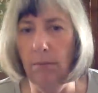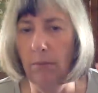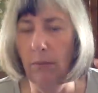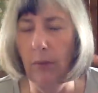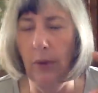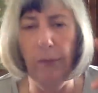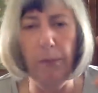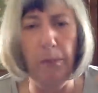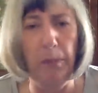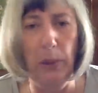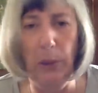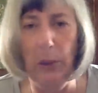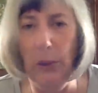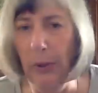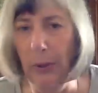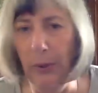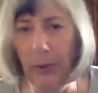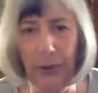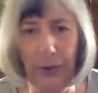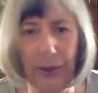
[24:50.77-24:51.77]
we've
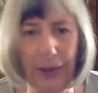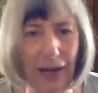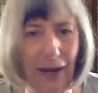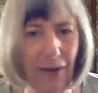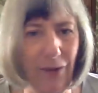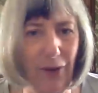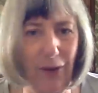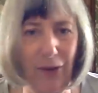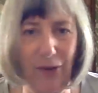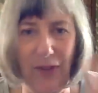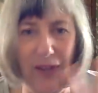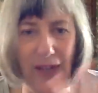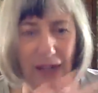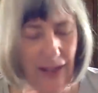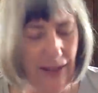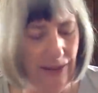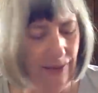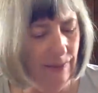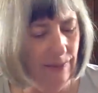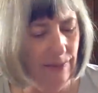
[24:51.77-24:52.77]
polluted everything,